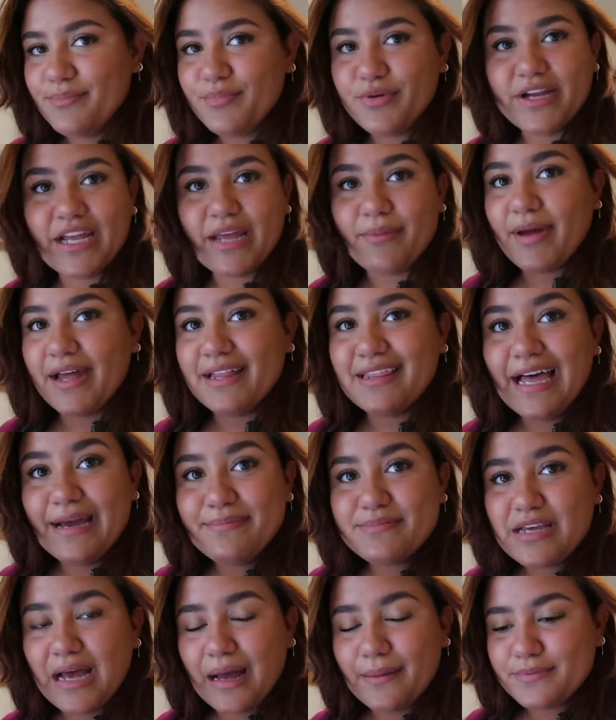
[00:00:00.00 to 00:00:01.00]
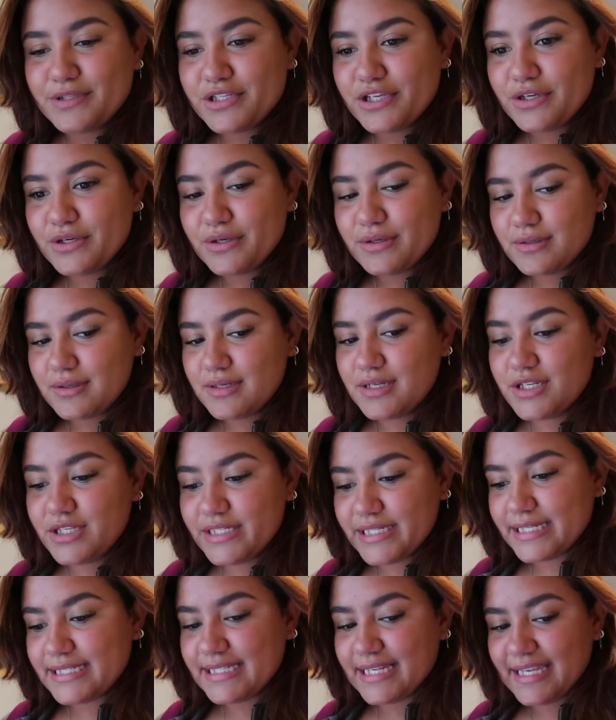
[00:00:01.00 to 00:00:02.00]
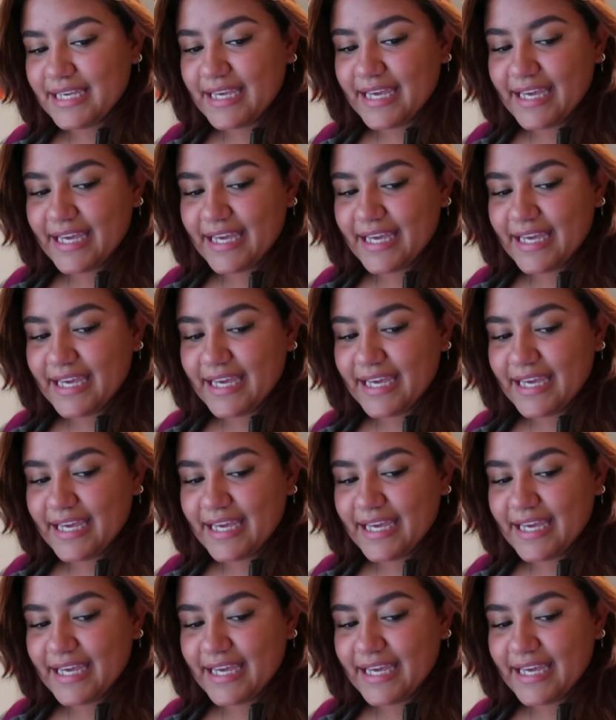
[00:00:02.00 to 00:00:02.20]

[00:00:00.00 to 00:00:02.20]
I'm bringing my laptop too, just in